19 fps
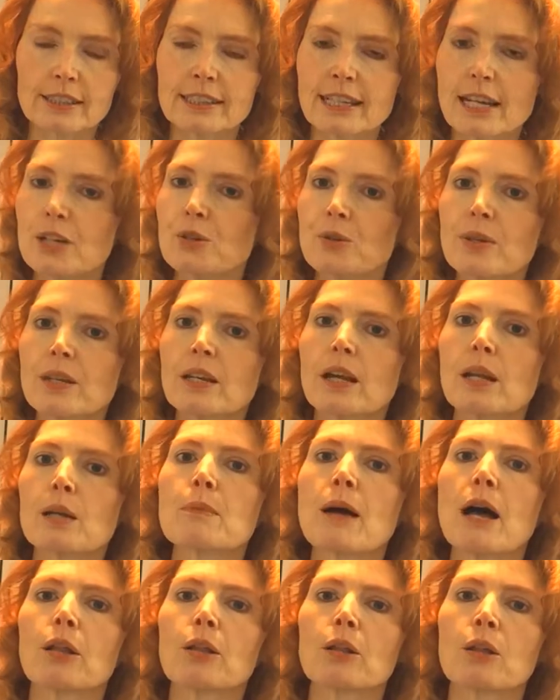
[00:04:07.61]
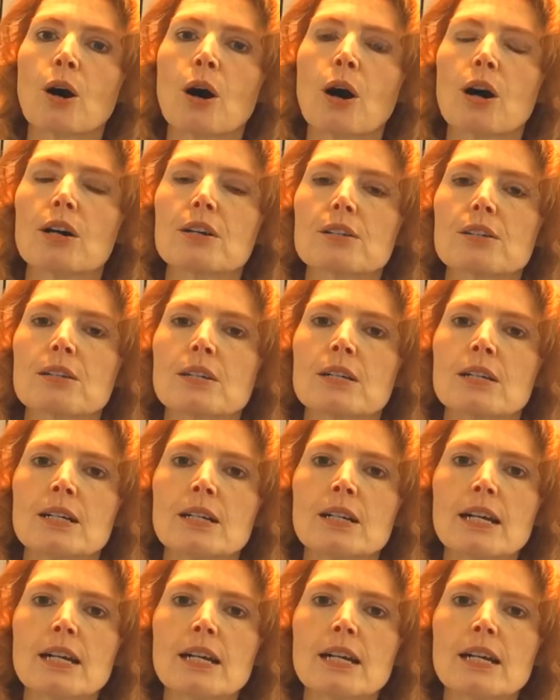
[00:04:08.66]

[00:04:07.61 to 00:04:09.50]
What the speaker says: It's actually not about loss.